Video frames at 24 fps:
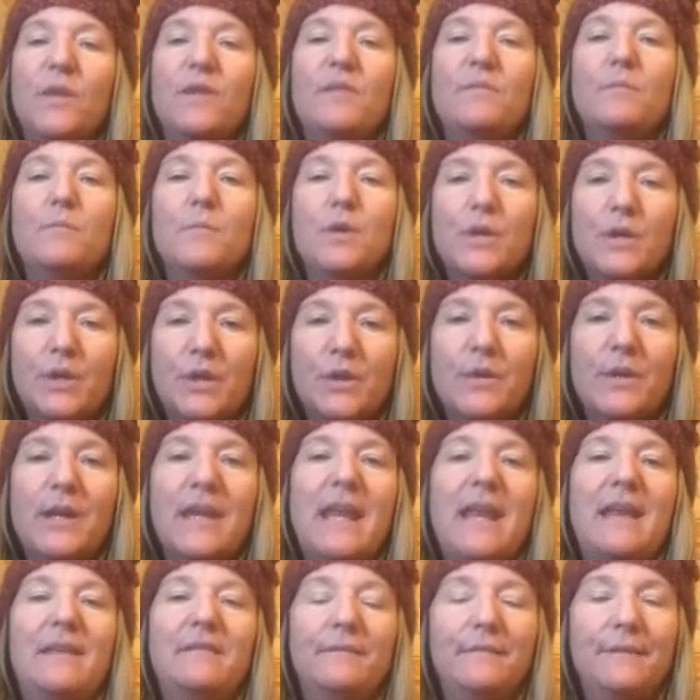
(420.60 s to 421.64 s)
with
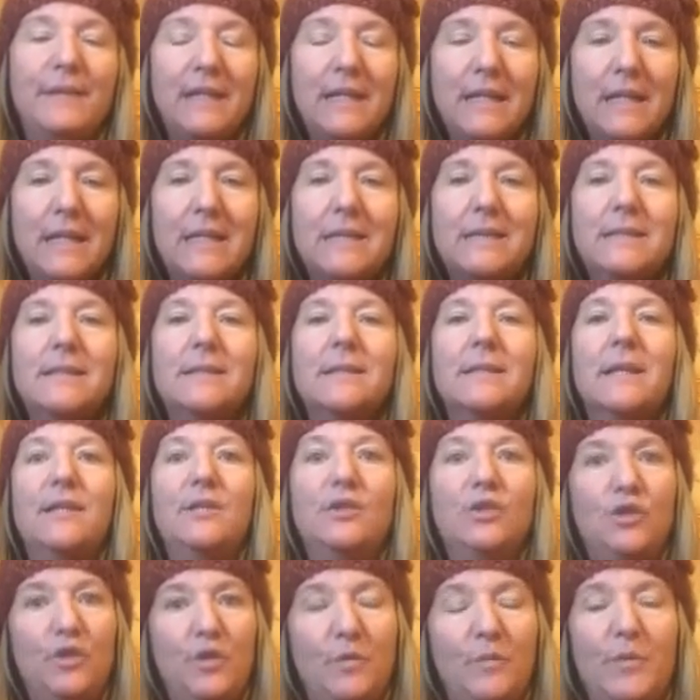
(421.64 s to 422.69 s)
Mercury and Venus
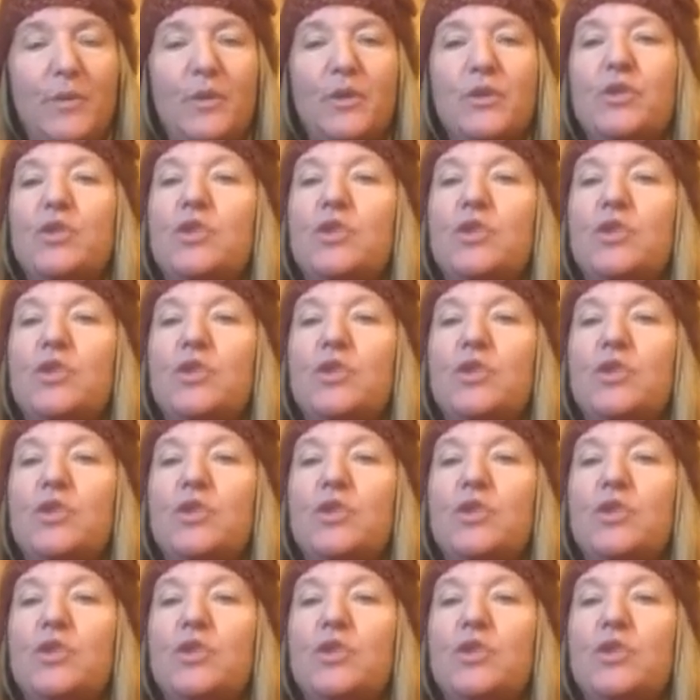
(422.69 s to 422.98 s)
and Jupiter.